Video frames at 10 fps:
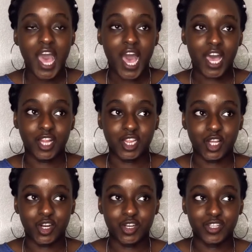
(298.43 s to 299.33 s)
I
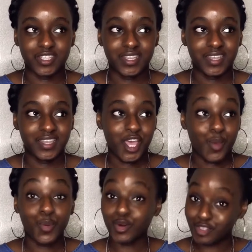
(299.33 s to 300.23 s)
learned
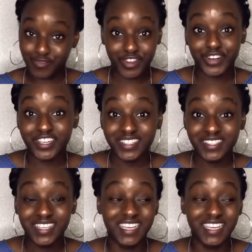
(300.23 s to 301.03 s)
perseverance,